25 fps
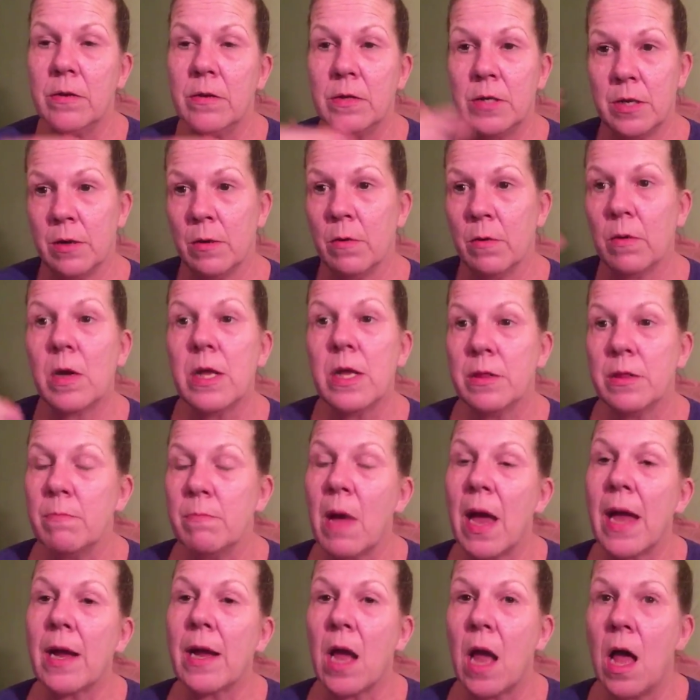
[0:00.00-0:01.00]
you know, in
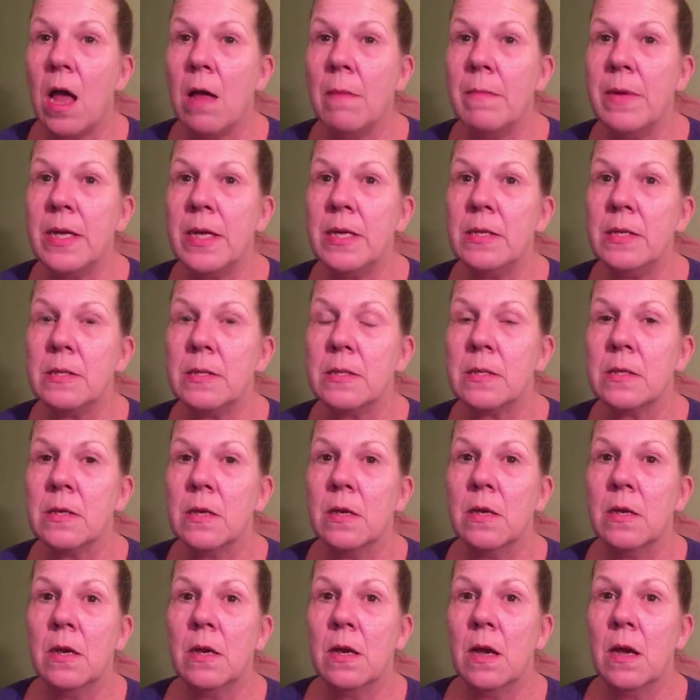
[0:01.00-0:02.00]
my comments,
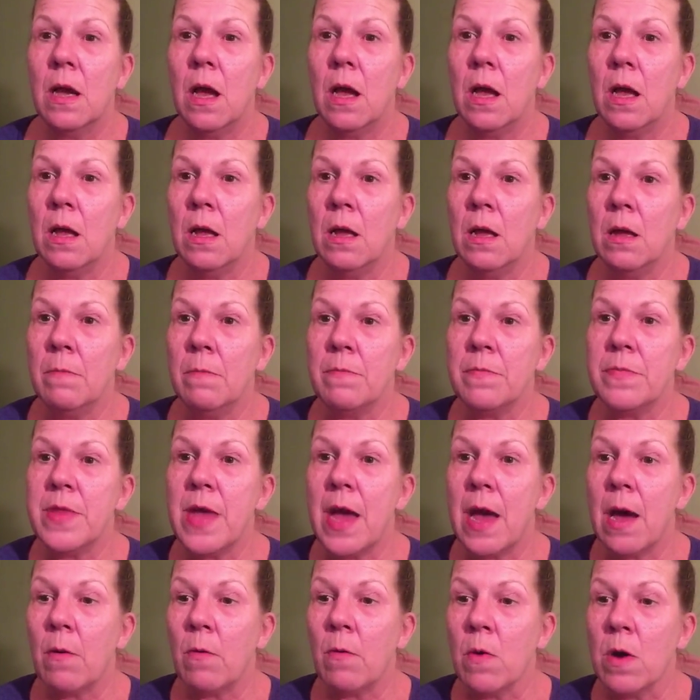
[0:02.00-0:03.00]

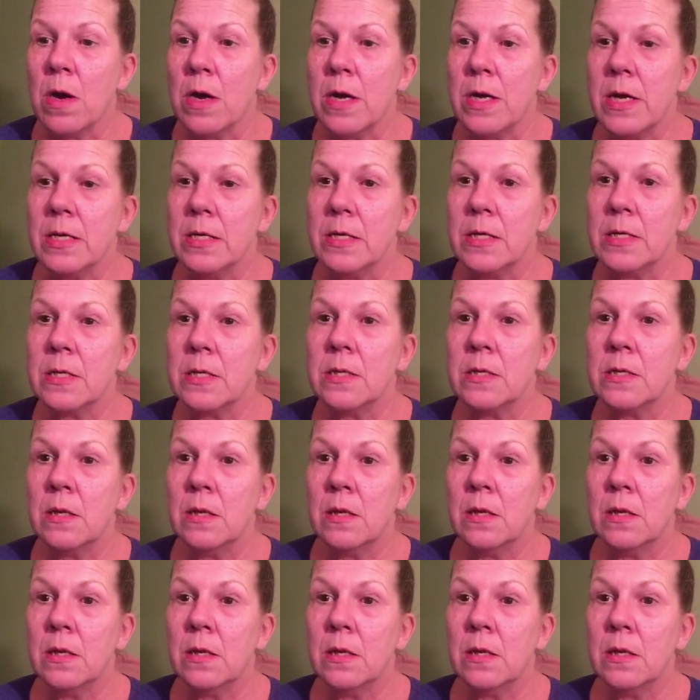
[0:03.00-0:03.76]
that was